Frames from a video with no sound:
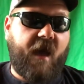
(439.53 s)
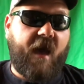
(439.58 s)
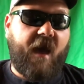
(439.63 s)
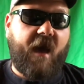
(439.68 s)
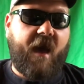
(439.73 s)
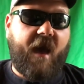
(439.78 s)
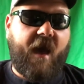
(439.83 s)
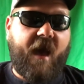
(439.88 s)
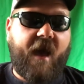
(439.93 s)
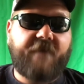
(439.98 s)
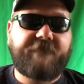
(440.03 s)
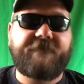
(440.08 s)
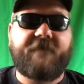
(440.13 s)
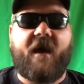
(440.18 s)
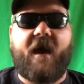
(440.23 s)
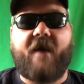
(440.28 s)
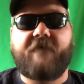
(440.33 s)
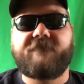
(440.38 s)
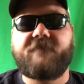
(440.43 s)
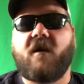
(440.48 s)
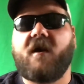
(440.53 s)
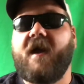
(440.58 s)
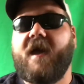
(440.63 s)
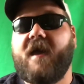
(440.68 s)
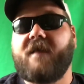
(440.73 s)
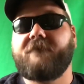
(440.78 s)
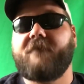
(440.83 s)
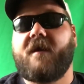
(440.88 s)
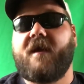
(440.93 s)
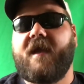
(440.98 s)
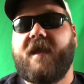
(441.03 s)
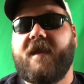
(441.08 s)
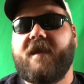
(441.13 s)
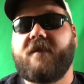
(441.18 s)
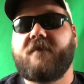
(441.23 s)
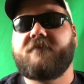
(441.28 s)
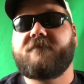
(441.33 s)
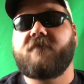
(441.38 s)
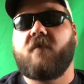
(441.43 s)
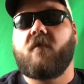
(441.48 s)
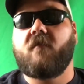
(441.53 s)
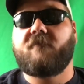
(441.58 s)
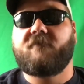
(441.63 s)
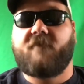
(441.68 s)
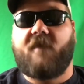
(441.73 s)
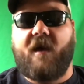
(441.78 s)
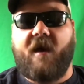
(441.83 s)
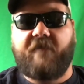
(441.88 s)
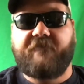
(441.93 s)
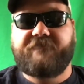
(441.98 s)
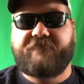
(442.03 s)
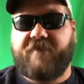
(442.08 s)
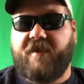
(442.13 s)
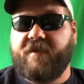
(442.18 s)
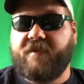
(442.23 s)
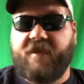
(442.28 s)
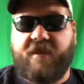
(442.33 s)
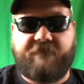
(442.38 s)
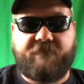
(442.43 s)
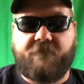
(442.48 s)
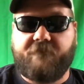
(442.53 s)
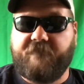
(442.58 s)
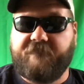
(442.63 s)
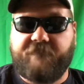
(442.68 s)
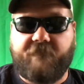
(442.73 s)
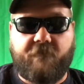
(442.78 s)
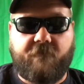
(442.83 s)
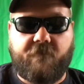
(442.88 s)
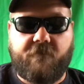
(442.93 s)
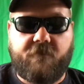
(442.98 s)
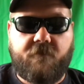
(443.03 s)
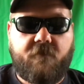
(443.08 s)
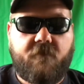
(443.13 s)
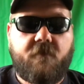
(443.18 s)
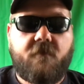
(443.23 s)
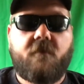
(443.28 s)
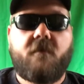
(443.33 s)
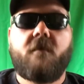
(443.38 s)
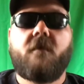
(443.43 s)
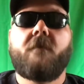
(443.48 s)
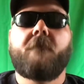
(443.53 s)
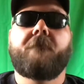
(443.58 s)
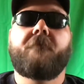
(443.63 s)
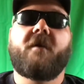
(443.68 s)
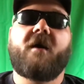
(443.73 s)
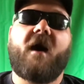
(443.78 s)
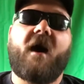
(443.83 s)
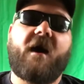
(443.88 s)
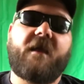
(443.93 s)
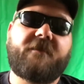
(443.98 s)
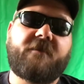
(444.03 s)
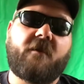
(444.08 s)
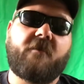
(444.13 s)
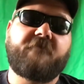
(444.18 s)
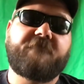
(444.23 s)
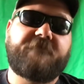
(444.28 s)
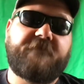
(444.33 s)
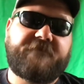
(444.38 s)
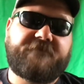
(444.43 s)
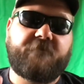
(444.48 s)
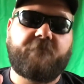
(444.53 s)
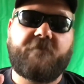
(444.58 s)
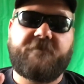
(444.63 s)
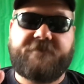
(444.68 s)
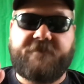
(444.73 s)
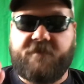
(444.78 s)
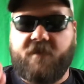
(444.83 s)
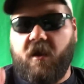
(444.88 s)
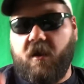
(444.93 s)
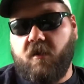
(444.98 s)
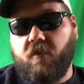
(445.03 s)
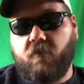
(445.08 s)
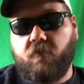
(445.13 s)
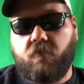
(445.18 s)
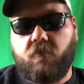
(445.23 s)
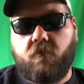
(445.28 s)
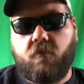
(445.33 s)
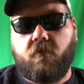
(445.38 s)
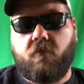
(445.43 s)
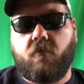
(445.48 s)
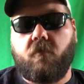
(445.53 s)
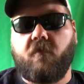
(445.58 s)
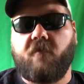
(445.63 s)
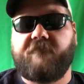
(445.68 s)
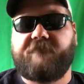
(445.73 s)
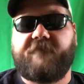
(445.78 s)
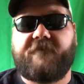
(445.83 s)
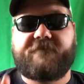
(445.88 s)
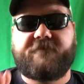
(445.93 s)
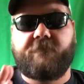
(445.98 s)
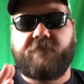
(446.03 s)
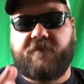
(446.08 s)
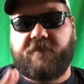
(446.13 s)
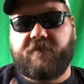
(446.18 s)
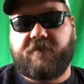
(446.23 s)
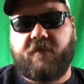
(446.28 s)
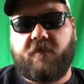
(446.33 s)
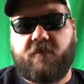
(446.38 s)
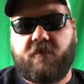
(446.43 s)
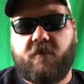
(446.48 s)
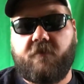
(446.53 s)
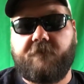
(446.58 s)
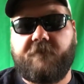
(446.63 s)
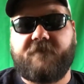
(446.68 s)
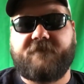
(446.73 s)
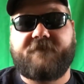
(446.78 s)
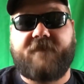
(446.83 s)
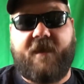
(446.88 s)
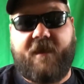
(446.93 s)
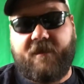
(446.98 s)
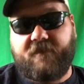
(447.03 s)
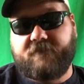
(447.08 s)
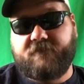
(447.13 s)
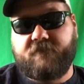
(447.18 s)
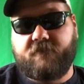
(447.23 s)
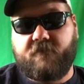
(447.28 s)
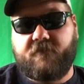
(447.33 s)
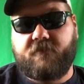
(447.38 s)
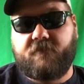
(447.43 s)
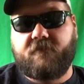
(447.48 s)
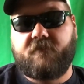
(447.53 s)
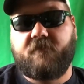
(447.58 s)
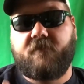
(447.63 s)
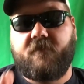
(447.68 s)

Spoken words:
I've not had my hands on live shad ever before, but I know fishing with it whole or fishing with it cut up is excellent